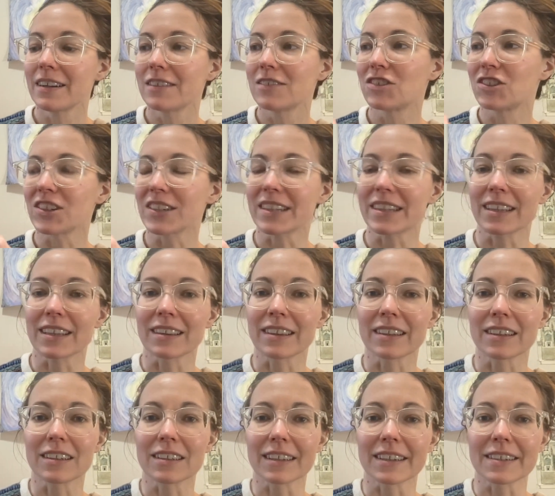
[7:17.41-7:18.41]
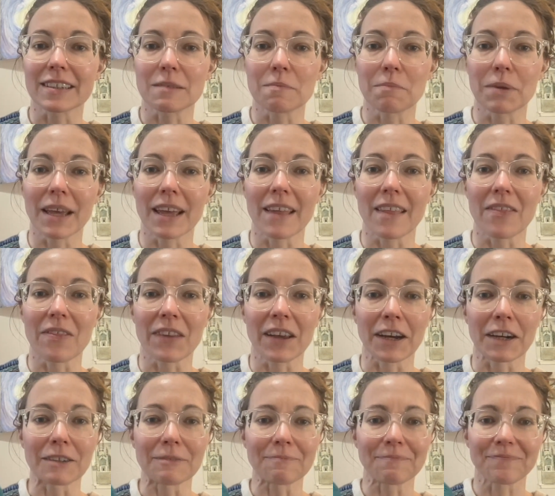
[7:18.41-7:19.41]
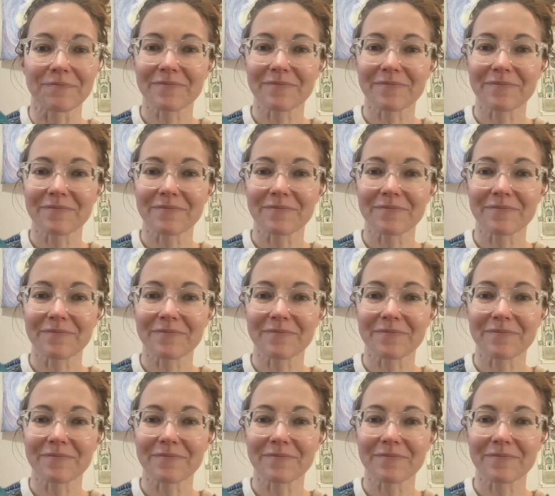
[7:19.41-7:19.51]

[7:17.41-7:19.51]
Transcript: just the littlest bit in there.